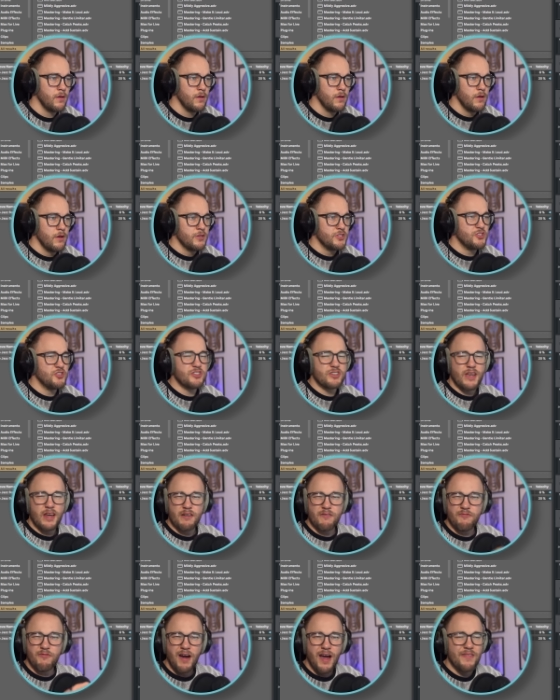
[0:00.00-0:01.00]
So you just kind of
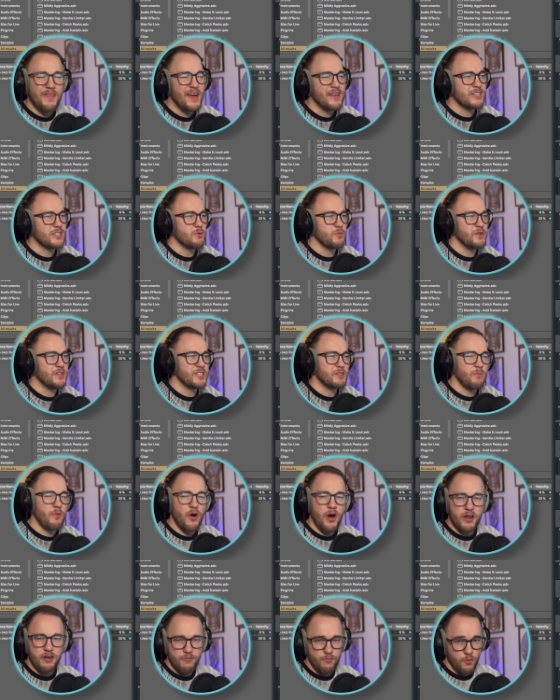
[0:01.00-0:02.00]
find that sweet
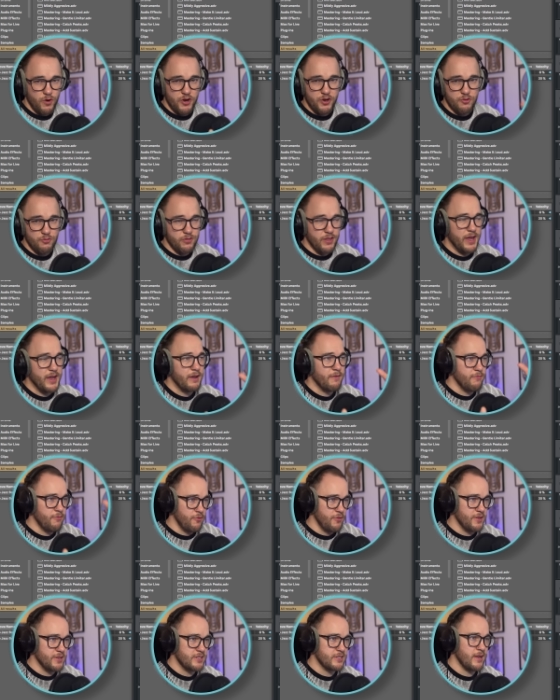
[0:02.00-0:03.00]
spot of where you like for
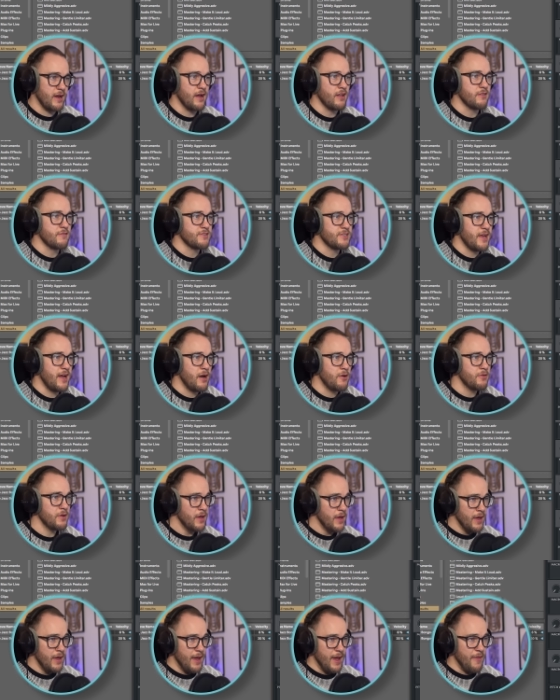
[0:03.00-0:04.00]
this style of sound.
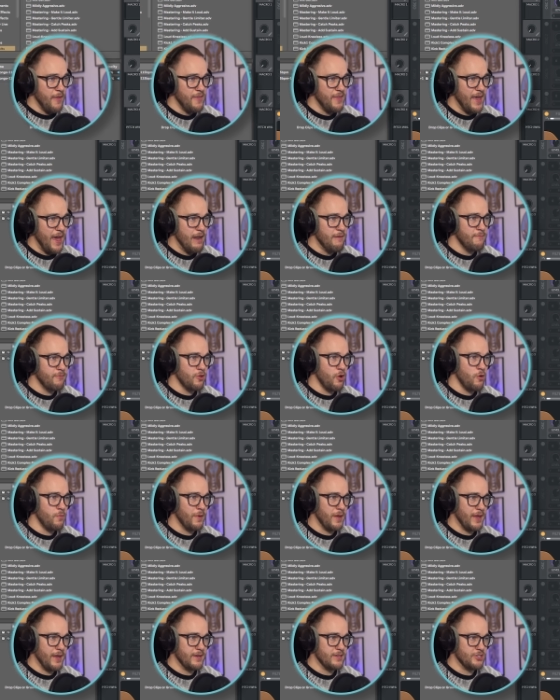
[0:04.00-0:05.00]
And then the envelope
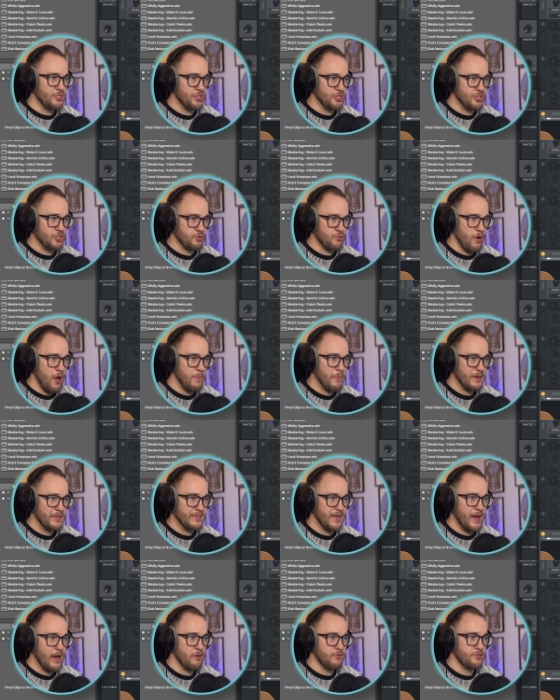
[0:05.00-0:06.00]
is just dropping
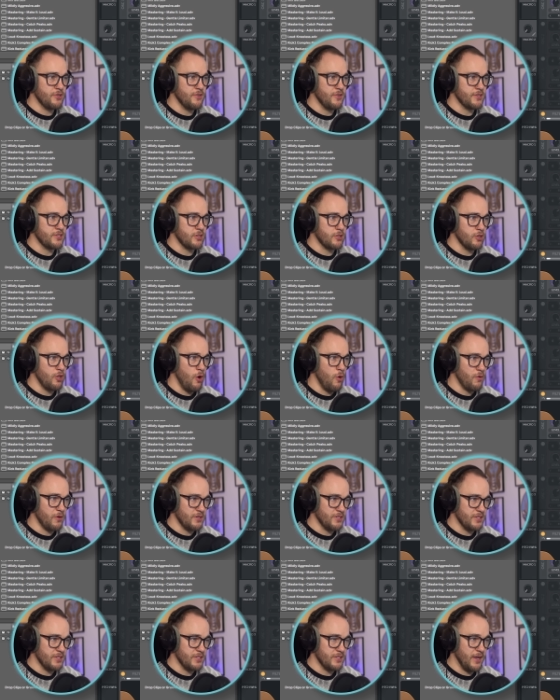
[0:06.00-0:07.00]
down to this lower
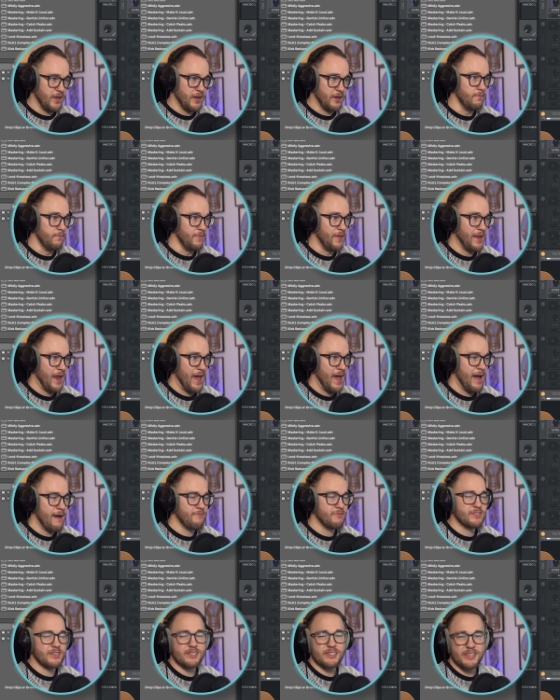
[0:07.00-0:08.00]
sustain. And I have to
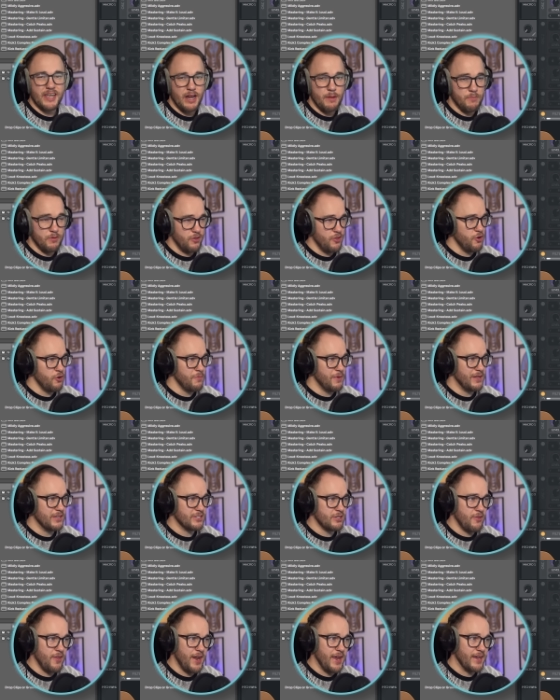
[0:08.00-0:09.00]
sustain up a little bit
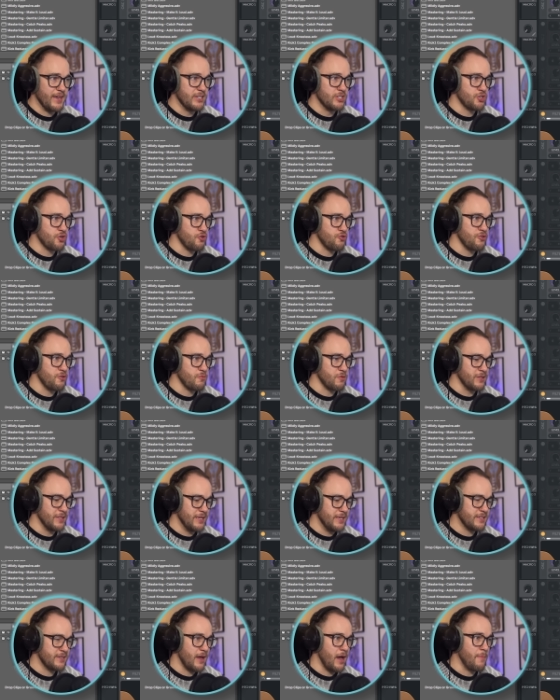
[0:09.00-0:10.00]
so that I can turn the
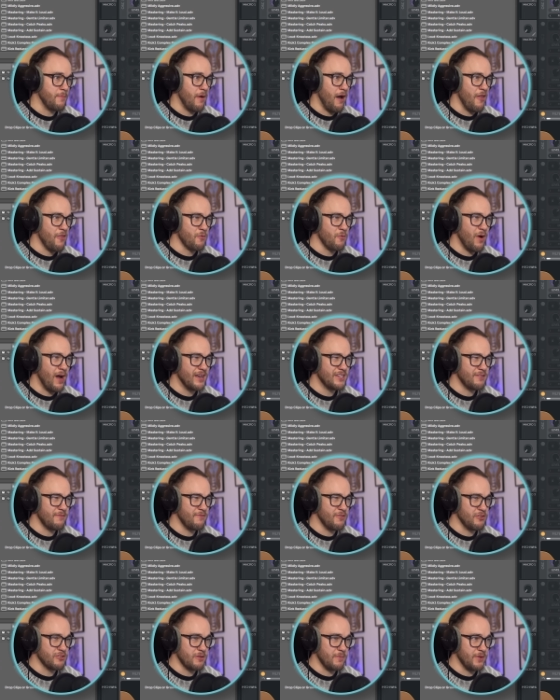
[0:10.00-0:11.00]
release up. Otherwise, it
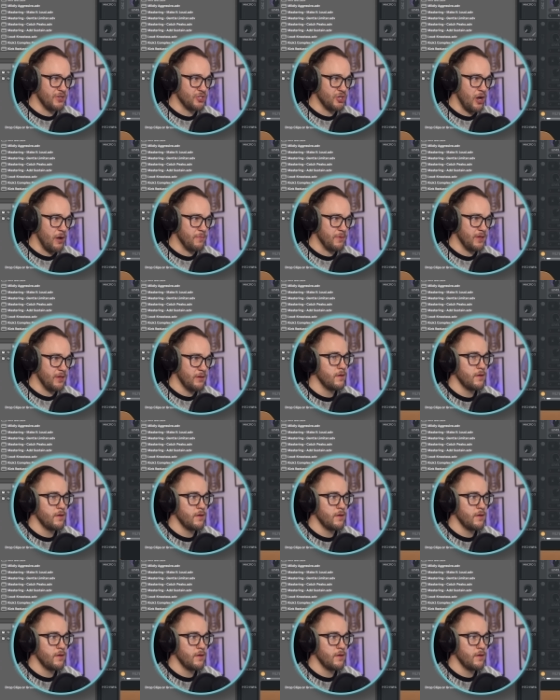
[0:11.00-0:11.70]
feels a bit choppy.